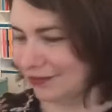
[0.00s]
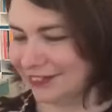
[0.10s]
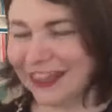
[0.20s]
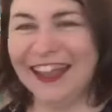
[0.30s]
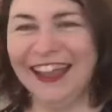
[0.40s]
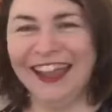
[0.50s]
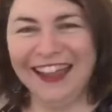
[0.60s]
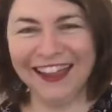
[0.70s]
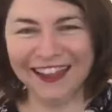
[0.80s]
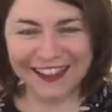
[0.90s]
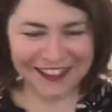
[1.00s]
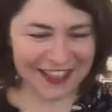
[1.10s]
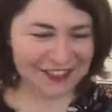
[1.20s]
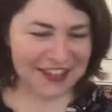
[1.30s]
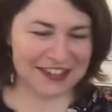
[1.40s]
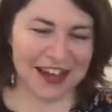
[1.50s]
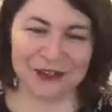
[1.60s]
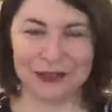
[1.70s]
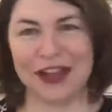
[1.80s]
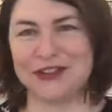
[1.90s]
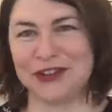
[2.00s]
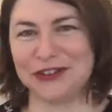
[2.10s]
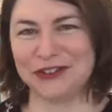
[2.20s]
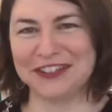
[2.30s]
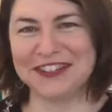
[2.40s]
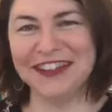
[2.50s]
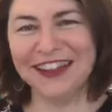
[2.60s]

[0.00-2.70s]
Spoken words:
Kidding. That's how good our dollar is.